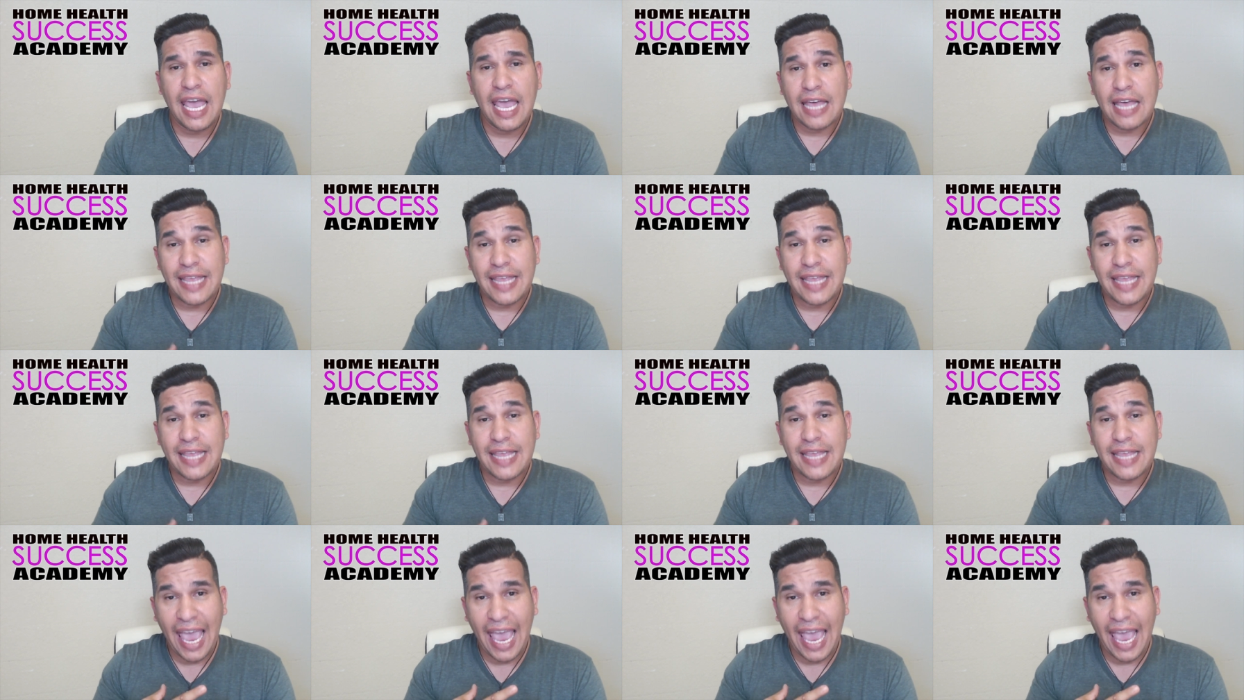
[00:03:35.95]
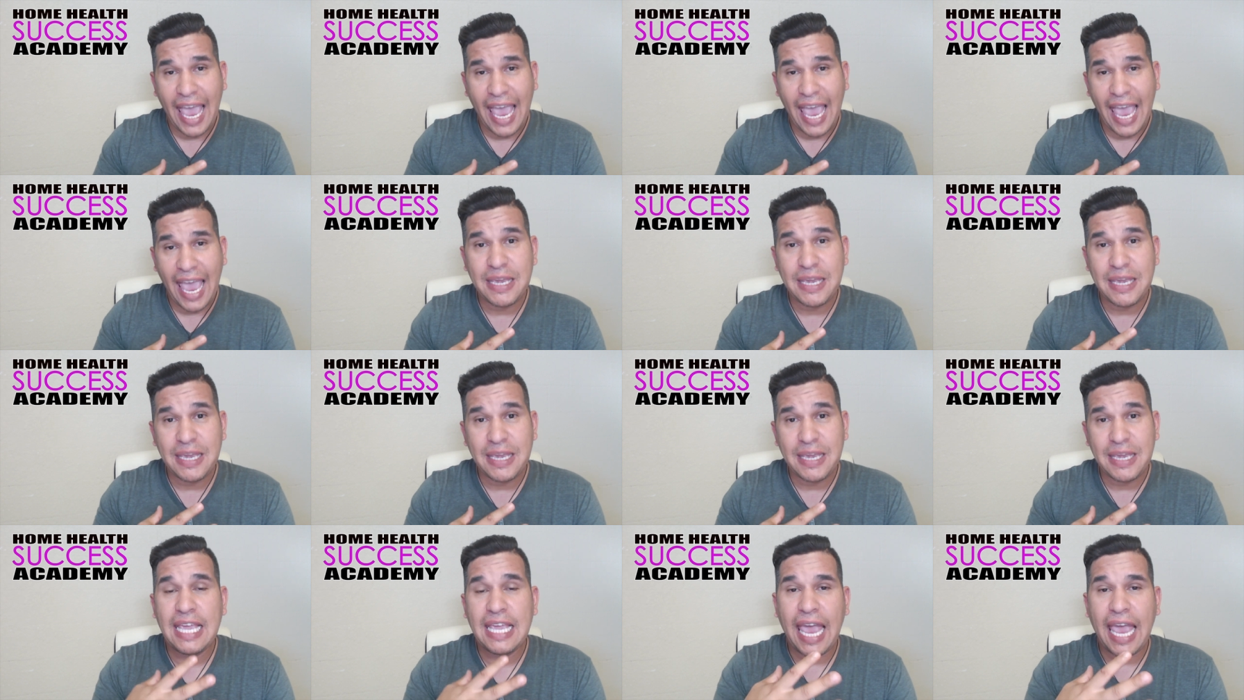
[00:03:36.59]
that can be
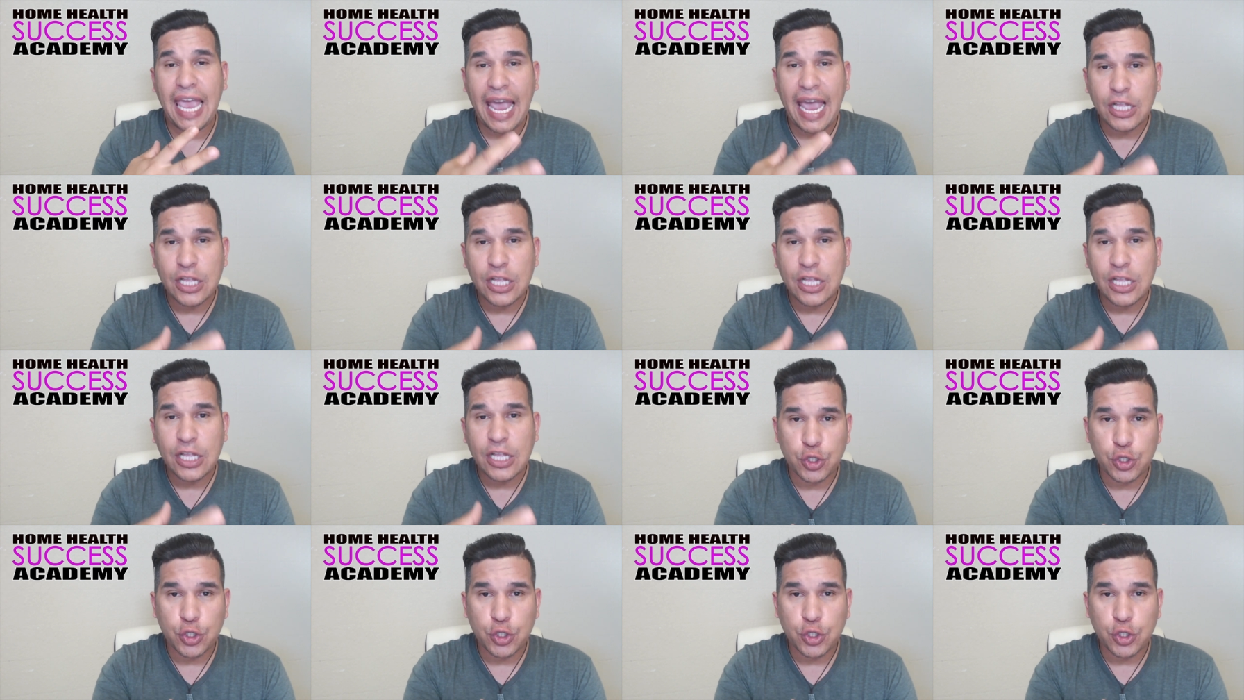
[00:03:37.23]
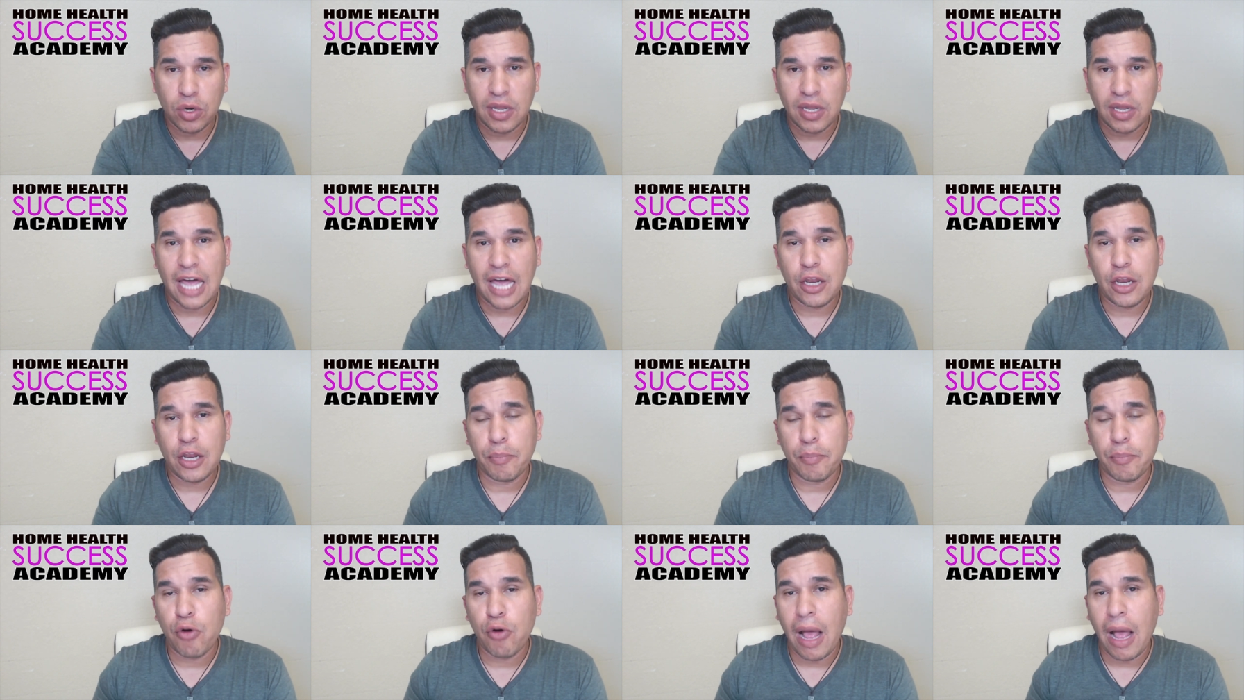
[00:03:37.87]
the answers to a lot
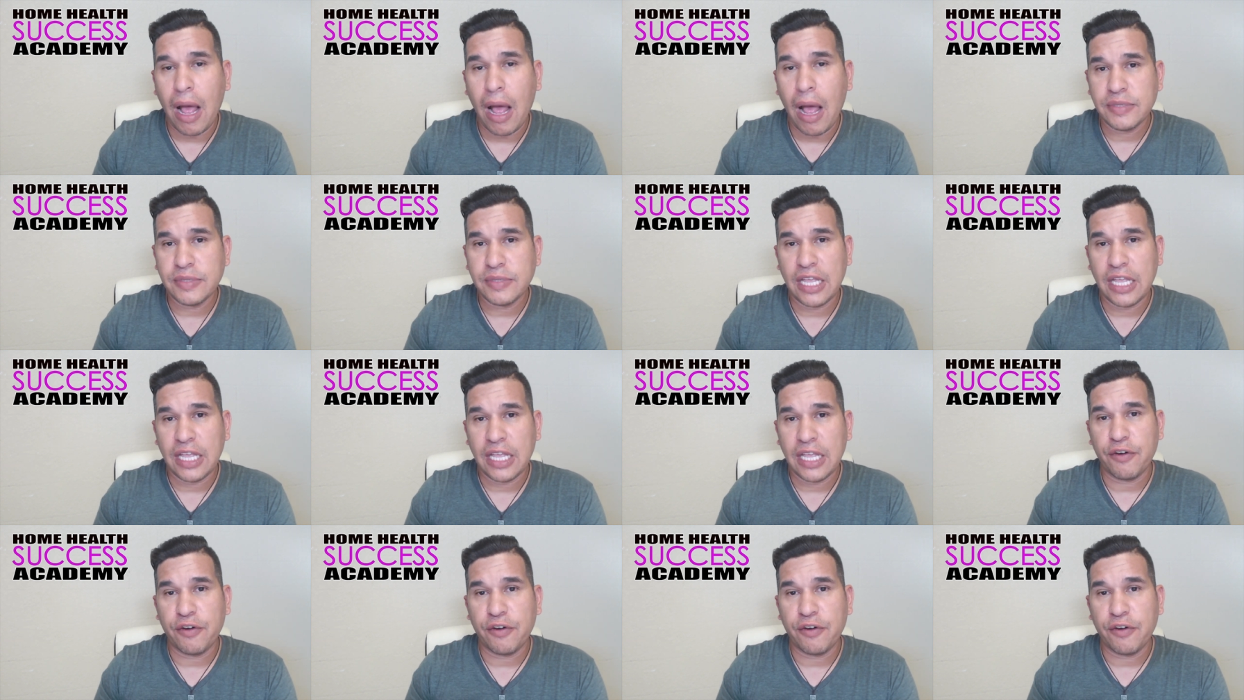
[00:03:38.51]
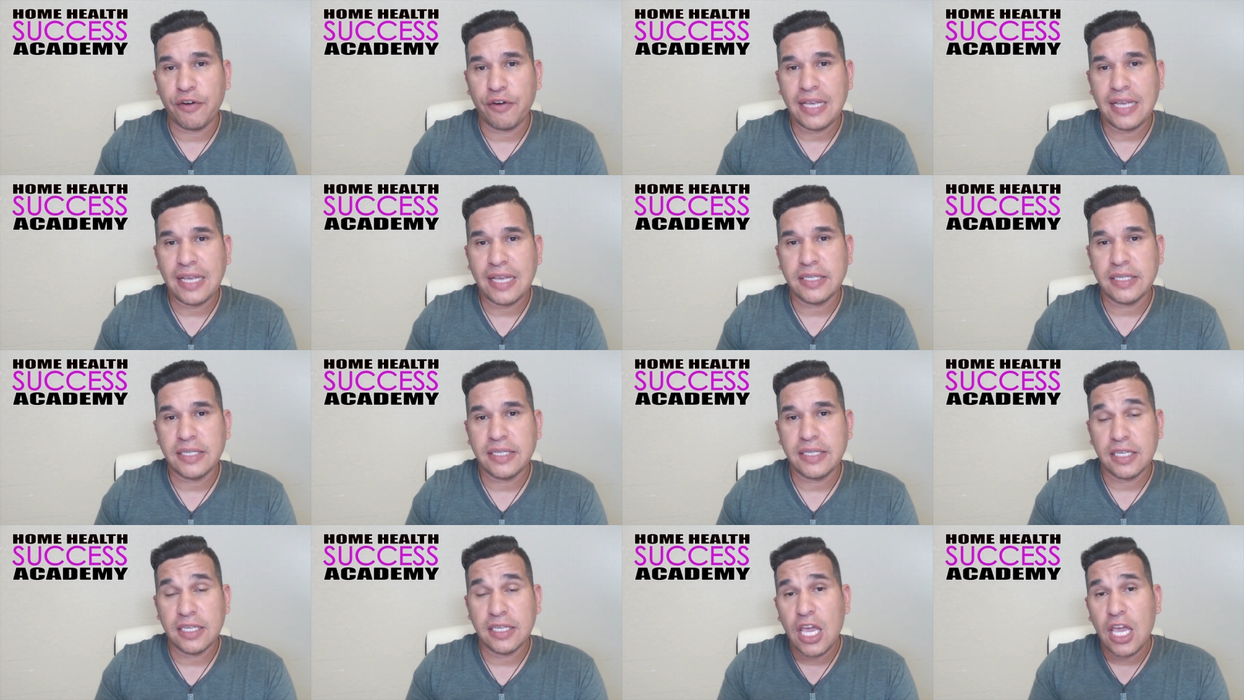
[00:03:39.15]
of problems that they're facing.